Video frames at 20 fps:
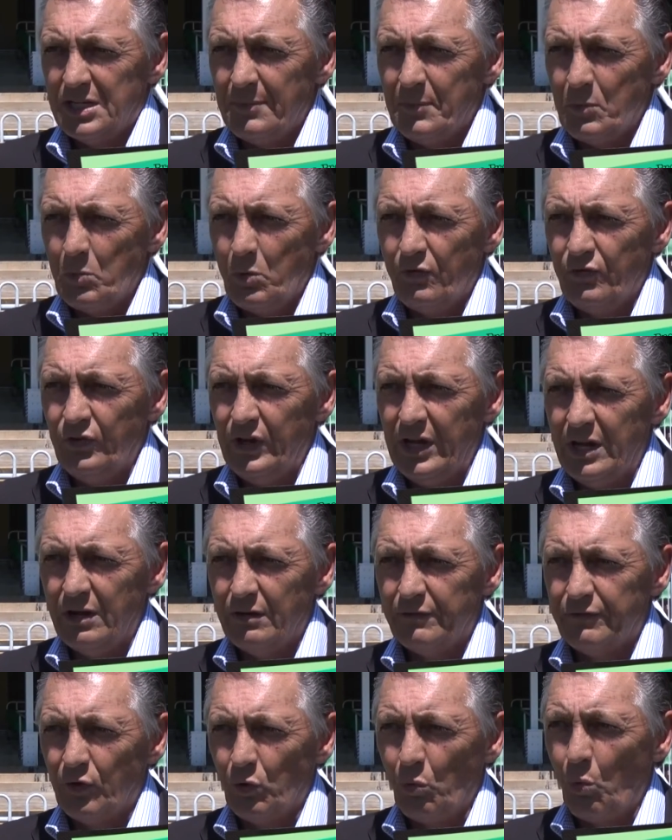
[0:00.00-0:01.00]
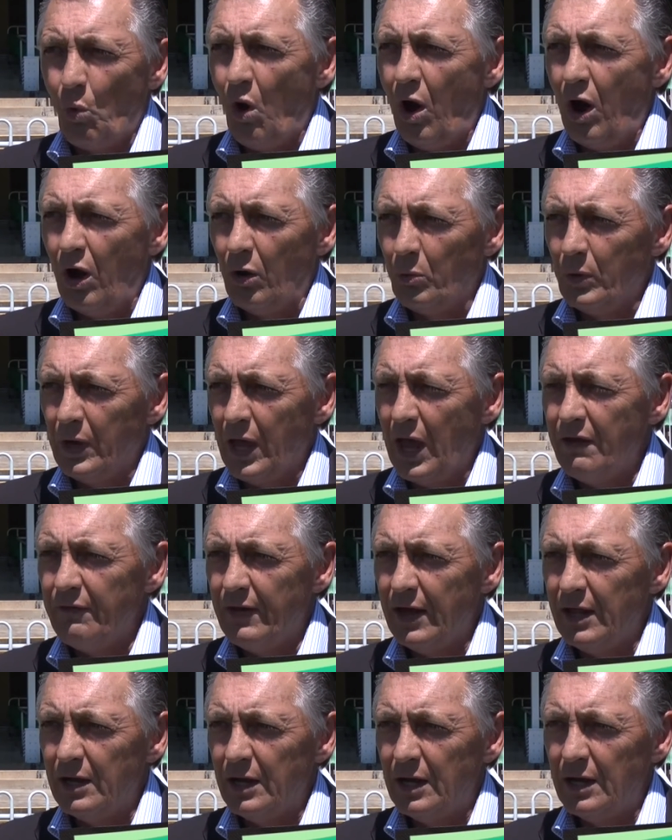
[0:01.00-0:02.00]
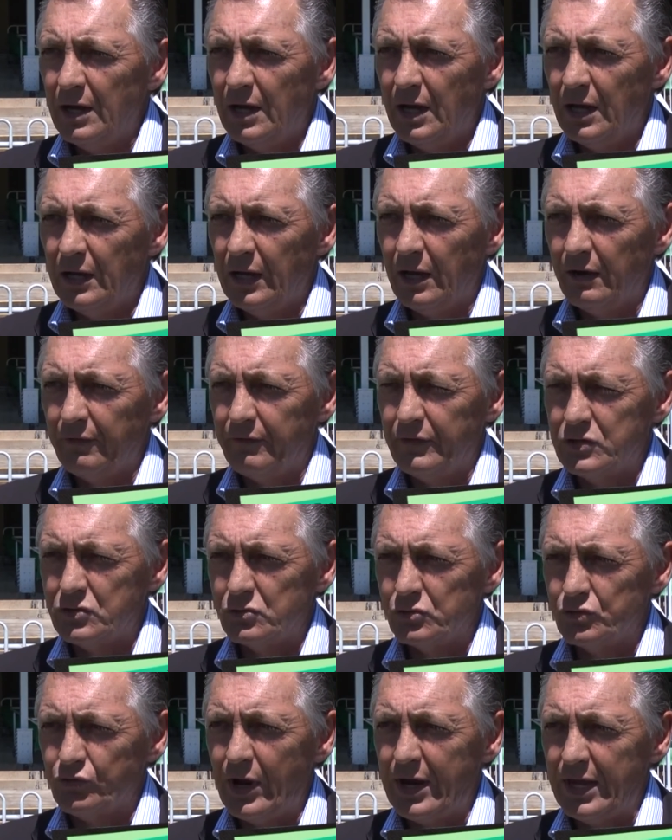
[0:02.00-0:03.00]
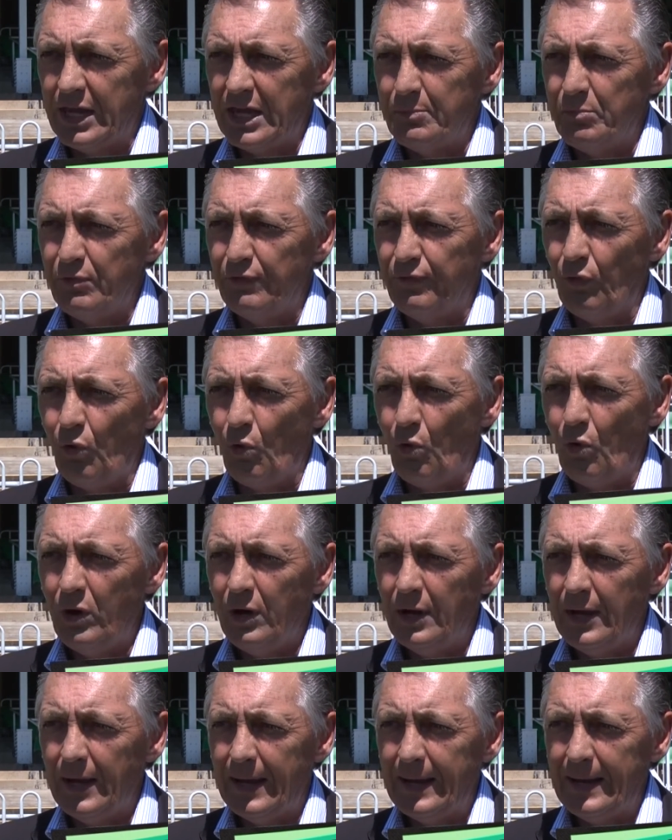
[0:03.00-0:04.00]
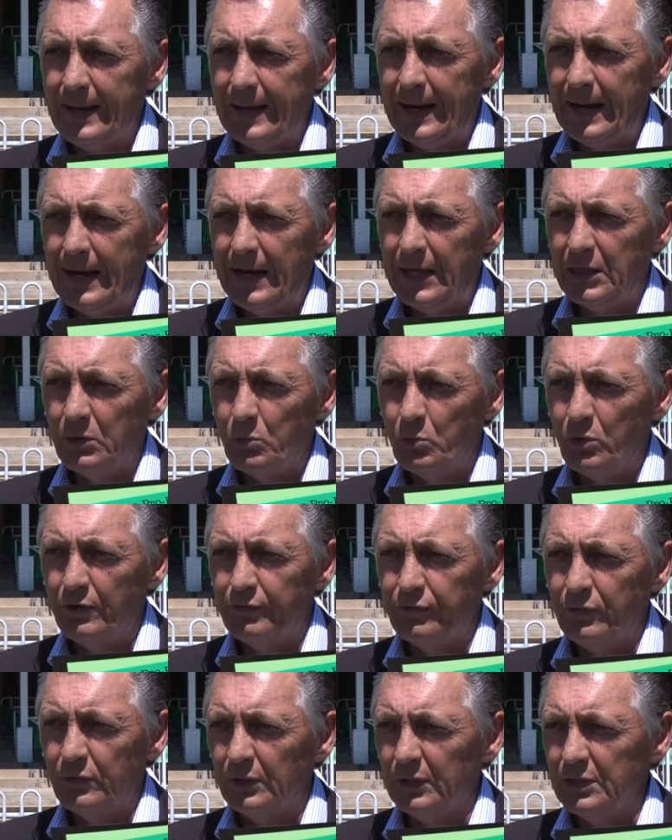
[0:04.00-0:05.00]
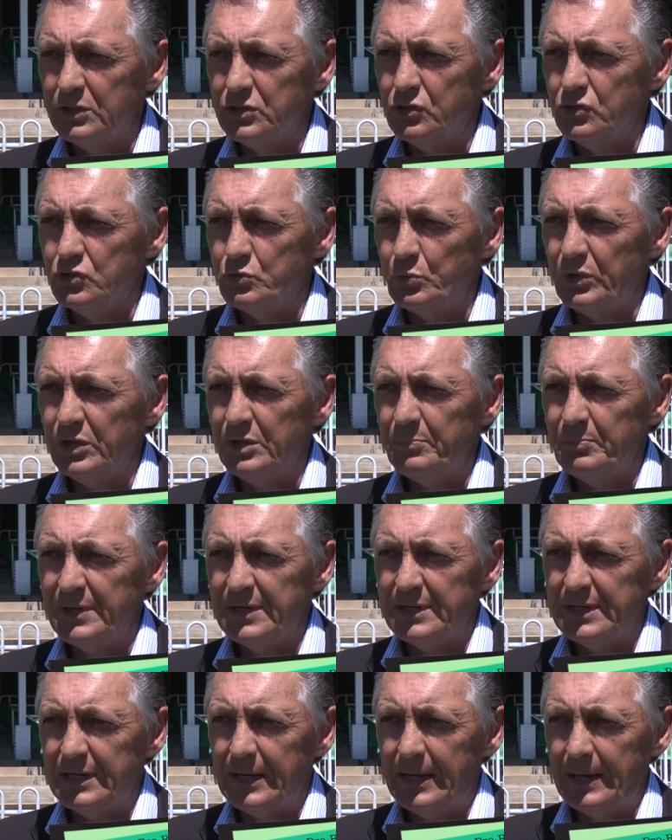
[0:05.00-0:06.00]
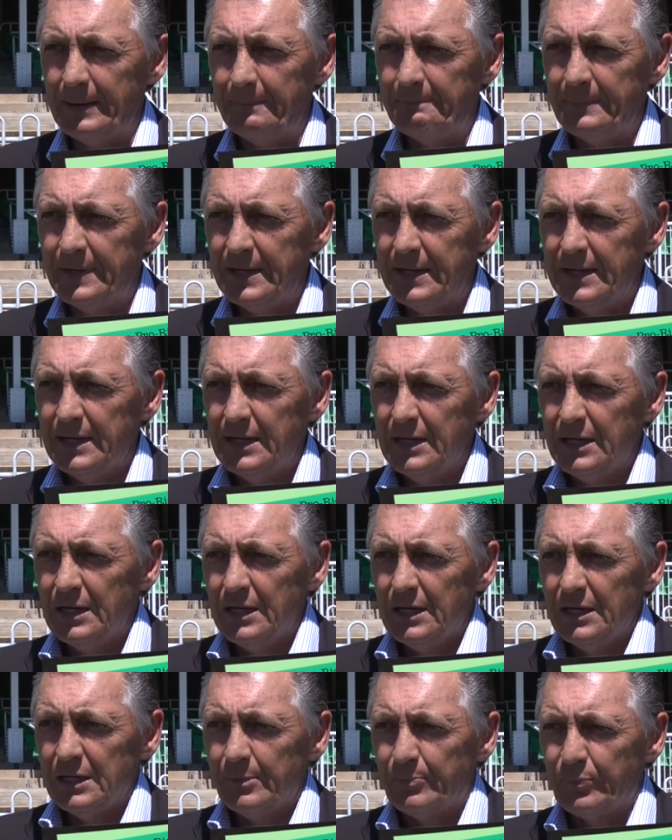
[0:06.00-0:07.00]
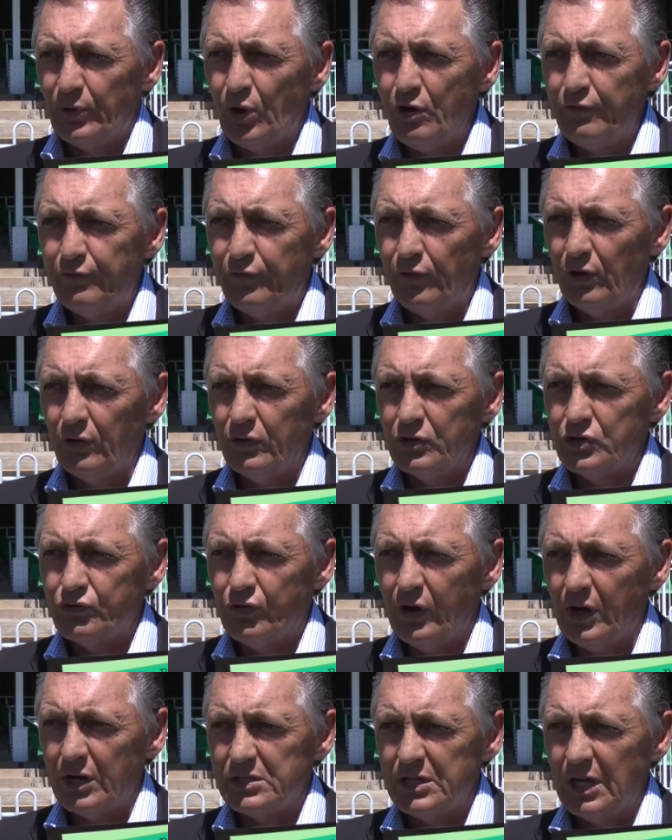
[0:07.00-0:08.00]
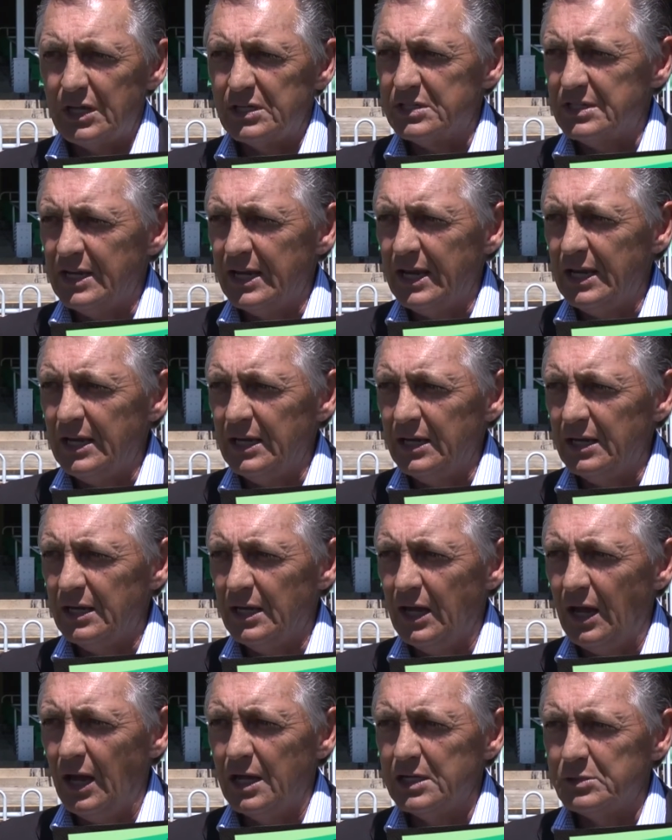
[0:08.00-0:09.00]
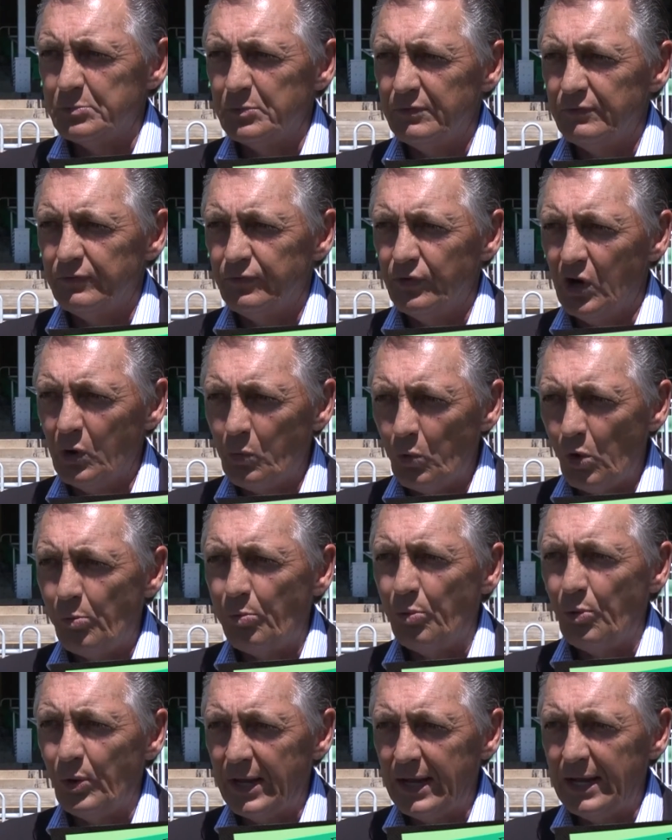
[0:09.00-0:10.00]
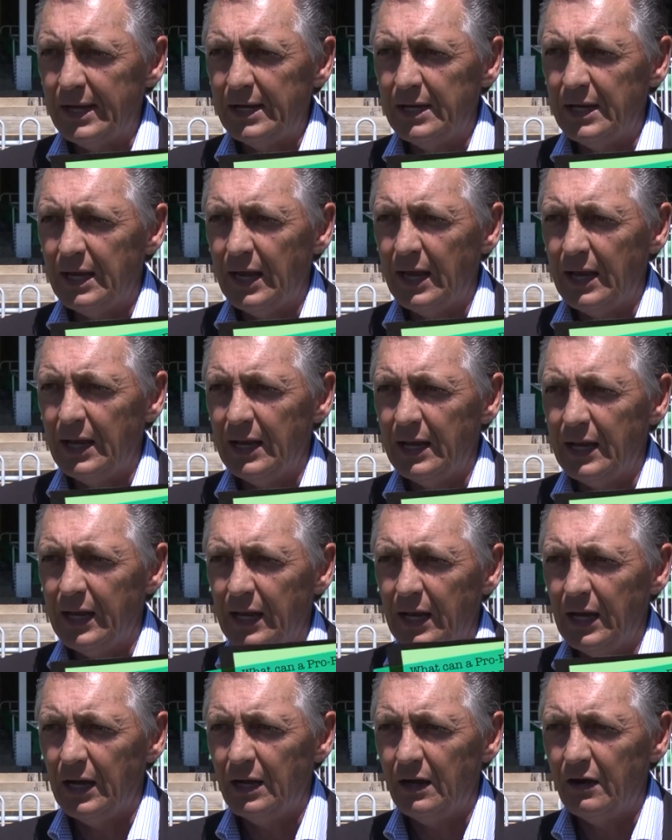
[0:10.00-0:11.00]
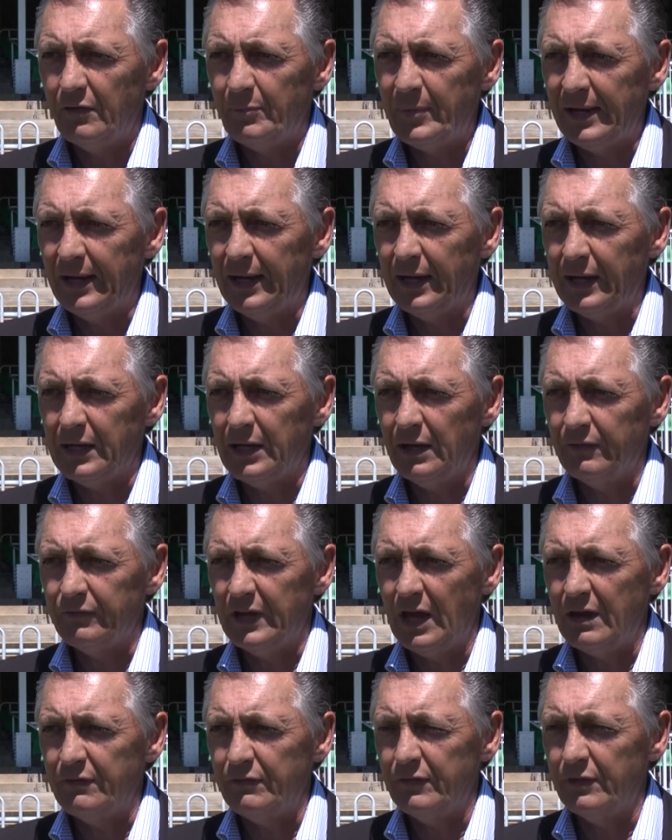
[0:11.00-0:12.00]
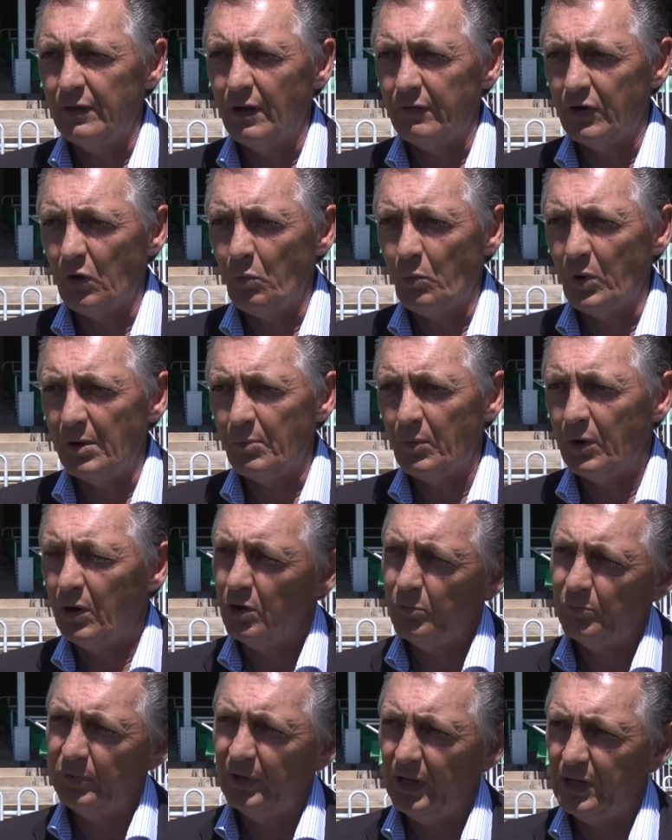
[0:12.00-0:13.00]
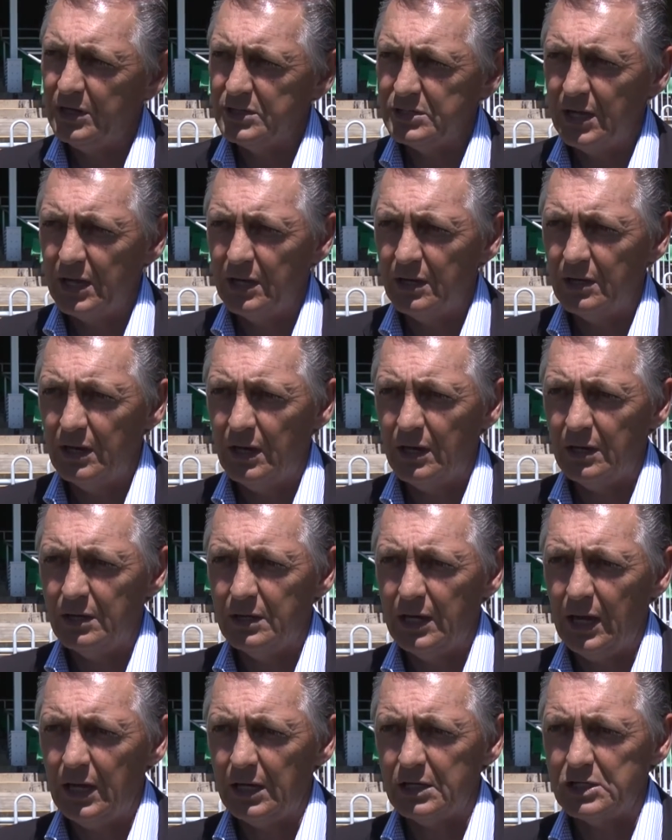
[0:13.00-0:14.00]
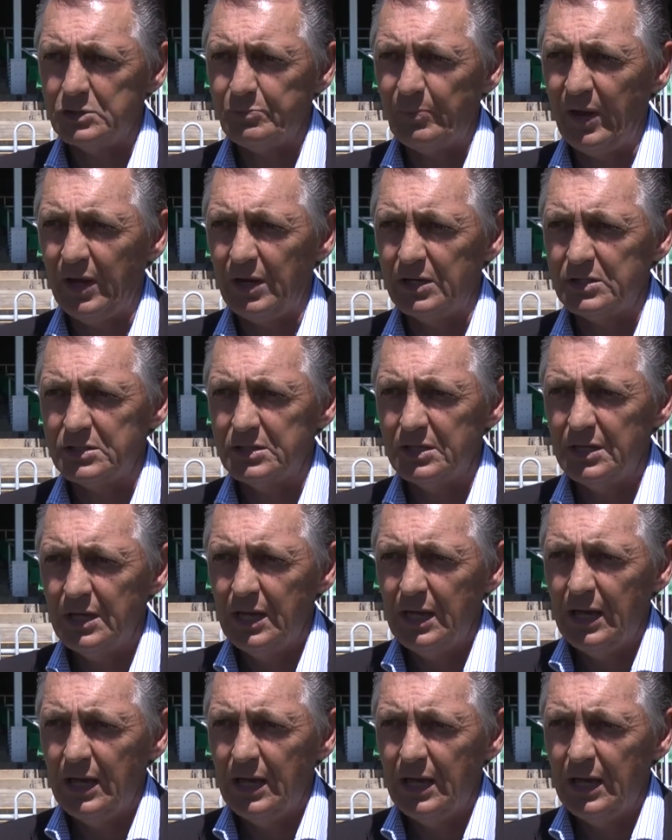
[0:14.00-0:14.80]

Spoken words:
something we've needed for a while. We have had an unofficial track here before, and there were a few little issues with it, but the profile of this track's outstanding. It's been very well put in, and I've been lucky enough to have I've got one on my own place out at Agnes Banks,